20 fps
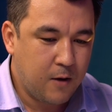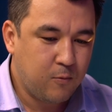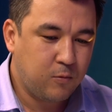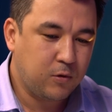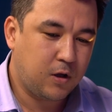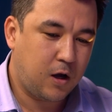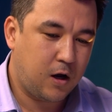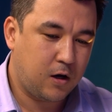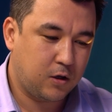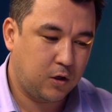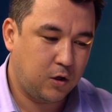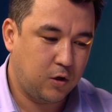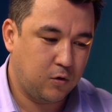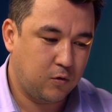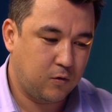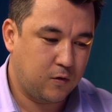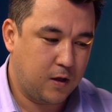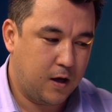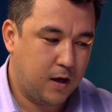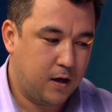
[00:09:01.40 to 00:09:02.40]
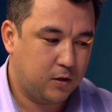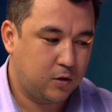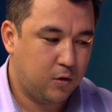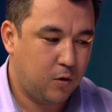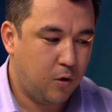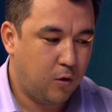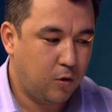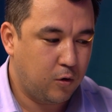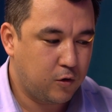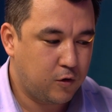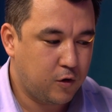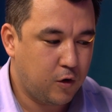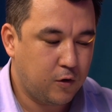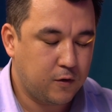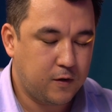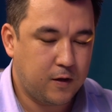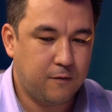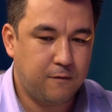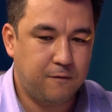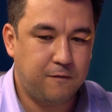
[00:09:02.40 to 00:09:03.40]
would argue that
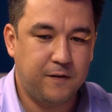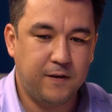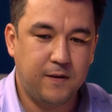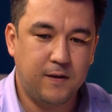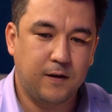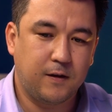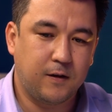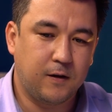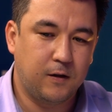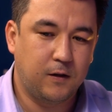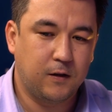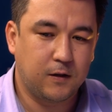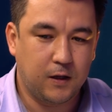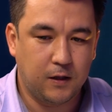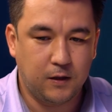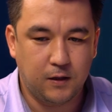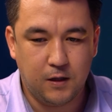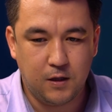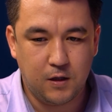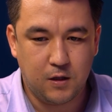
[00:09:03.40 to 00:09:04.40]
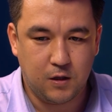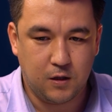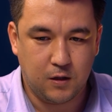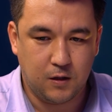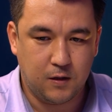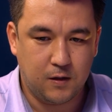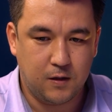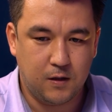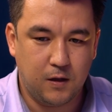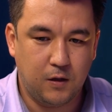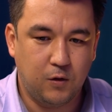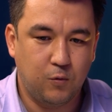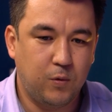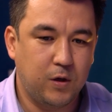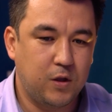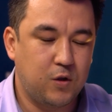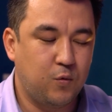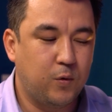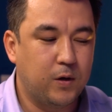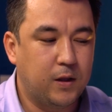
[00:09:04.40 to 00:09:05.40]
although the physical conditions in
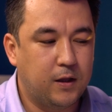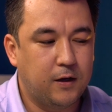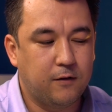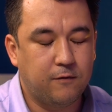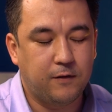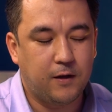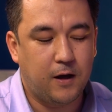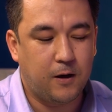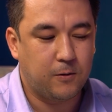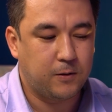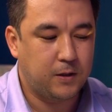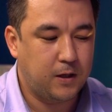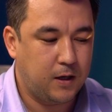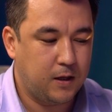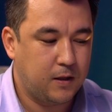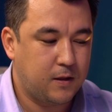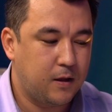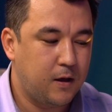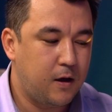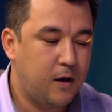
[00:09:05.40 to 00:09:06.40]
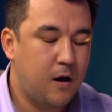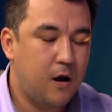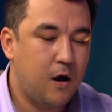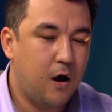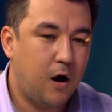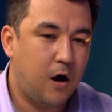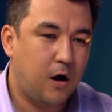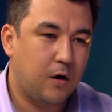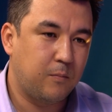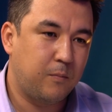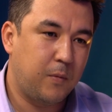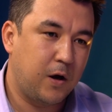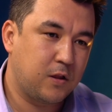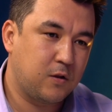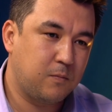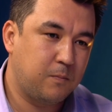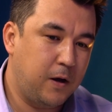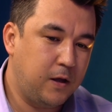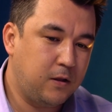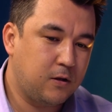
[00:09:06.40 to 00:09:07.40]
which we live nowadays are
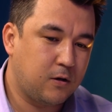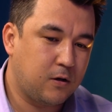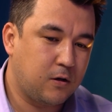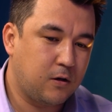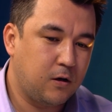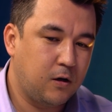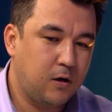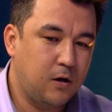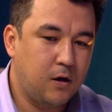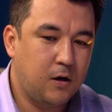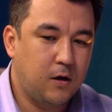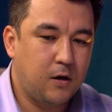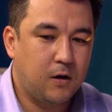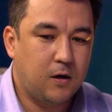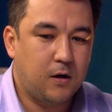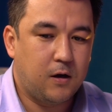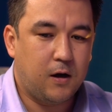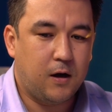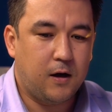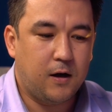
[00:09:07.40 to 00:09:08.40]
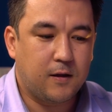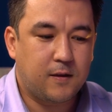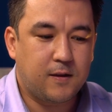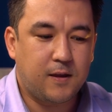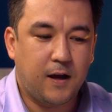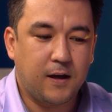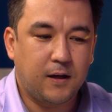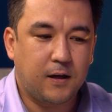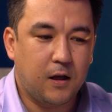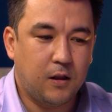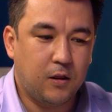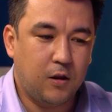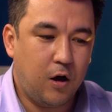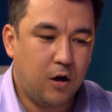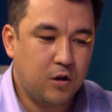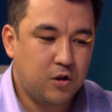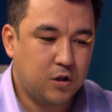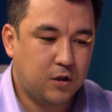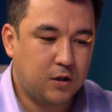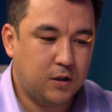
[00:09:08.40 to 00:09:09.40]
much better,
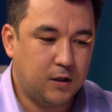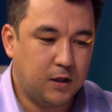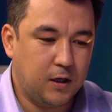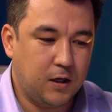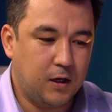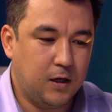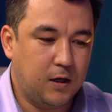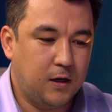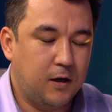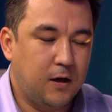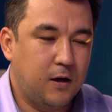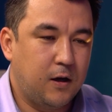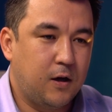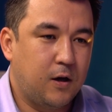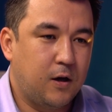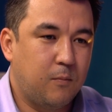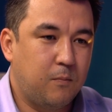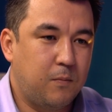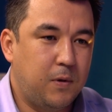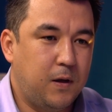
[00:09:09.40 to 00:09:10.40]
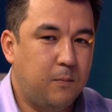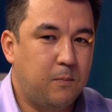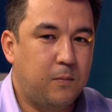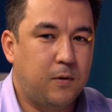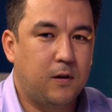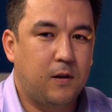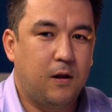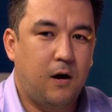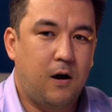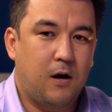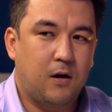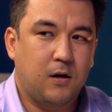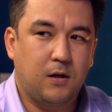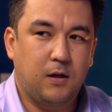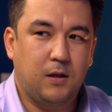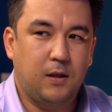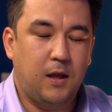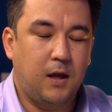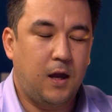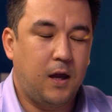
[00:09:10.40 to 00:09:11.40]
psychologically, people are
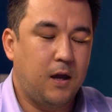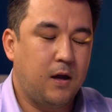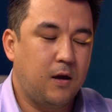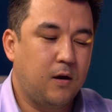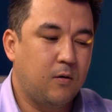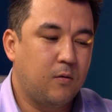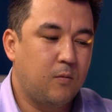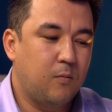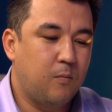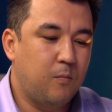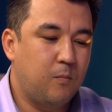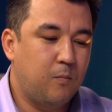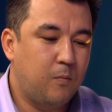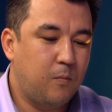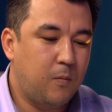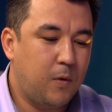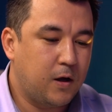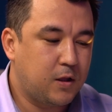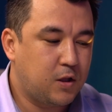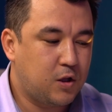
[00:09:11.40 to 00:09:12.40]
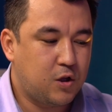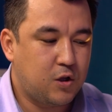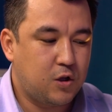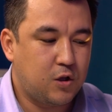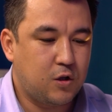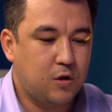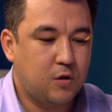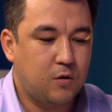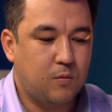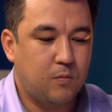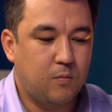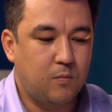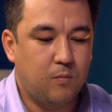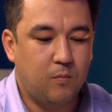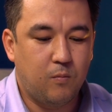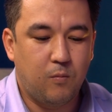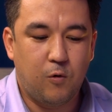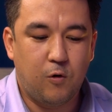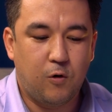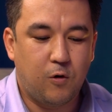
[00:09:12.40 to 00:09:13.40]
in a much
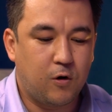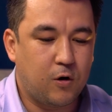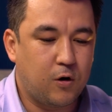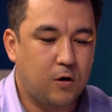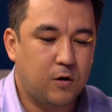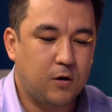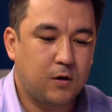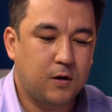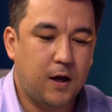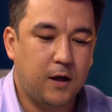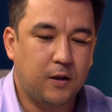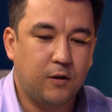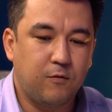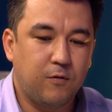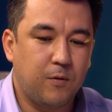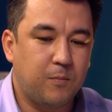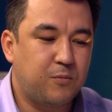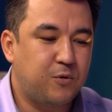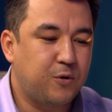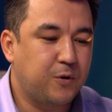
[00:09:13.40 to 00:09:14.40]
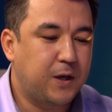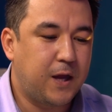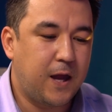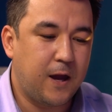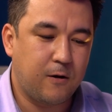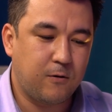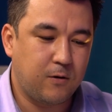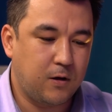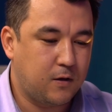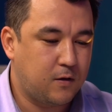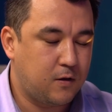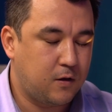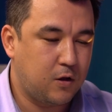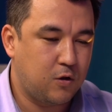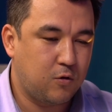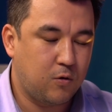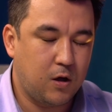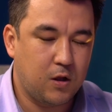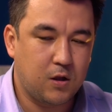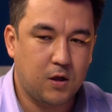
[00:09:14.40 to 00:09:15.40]
more kind of a precarious
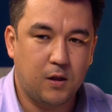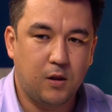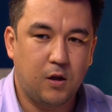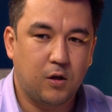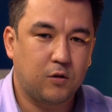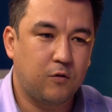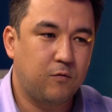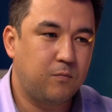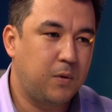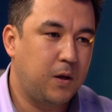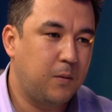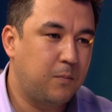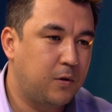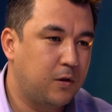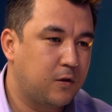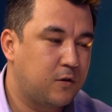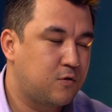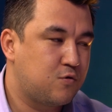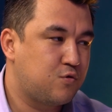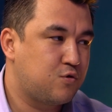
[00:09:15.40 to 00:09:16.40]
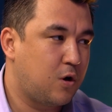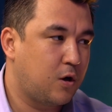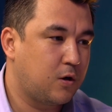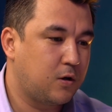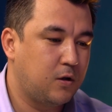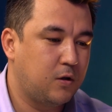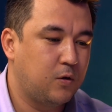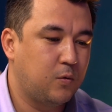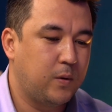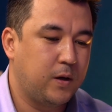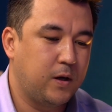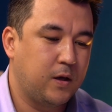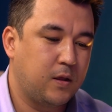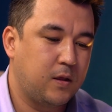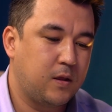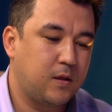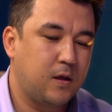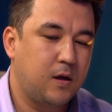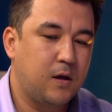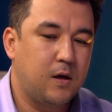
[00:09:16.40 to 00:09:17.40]
situation. A lot of people struggle
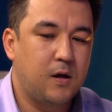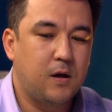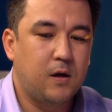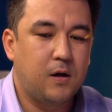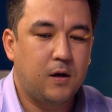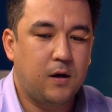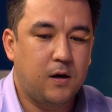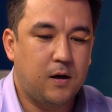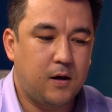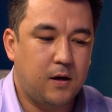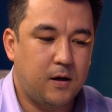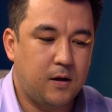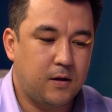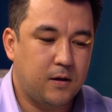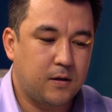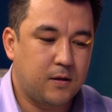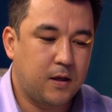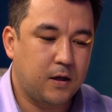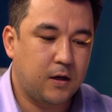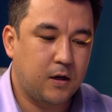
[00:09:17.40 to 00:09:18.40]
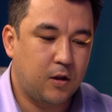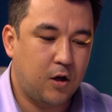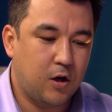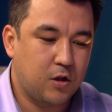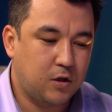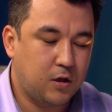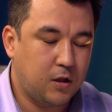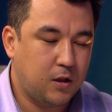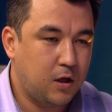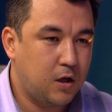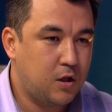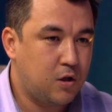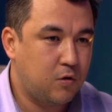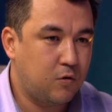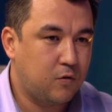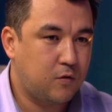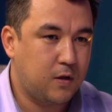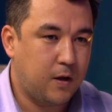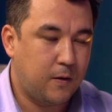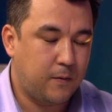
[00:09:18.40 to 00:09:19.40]
with psychological
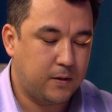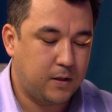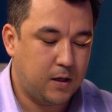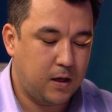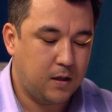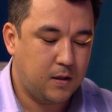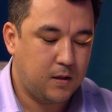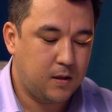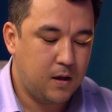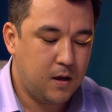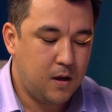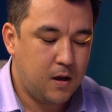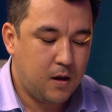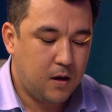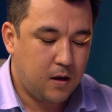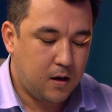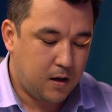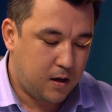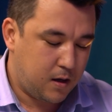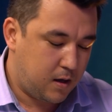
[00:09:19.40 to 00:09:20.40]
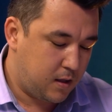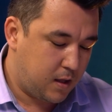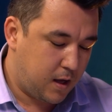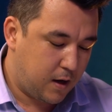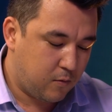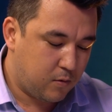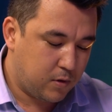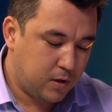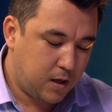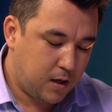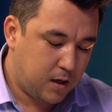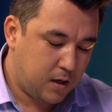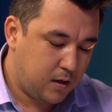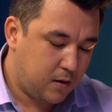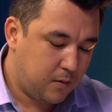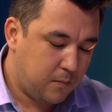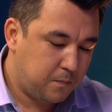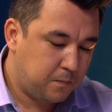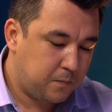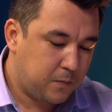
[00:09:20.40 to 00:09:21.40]
issues nowadays. And I want
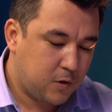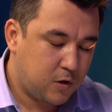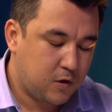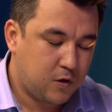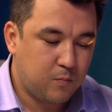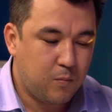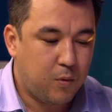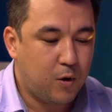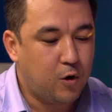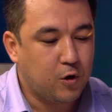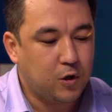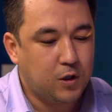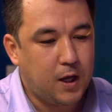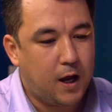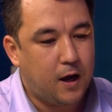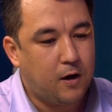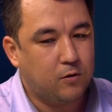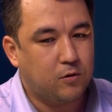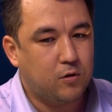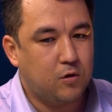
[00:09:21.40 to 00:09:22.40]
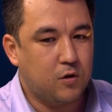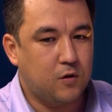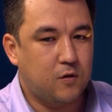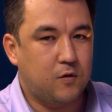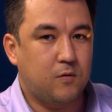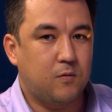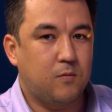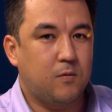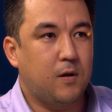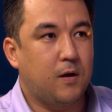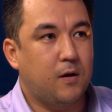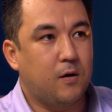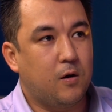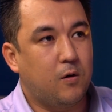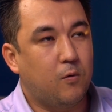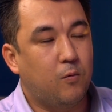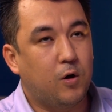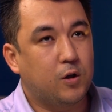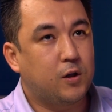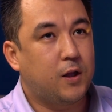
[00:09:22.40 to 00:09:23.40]
to just point out just
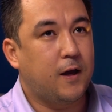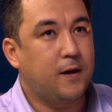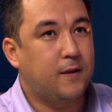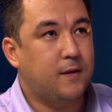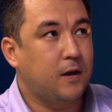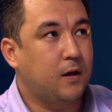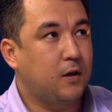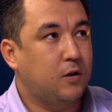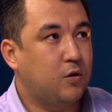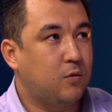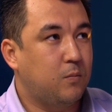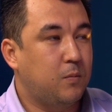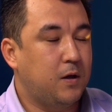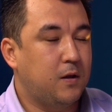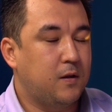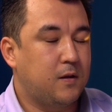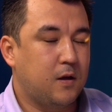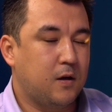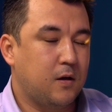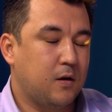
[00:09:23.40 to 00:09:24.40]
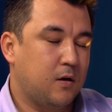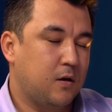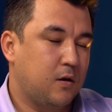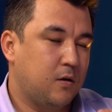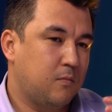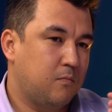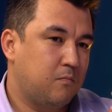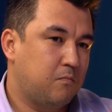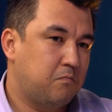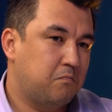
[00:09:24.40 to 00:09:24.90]
what I think to be the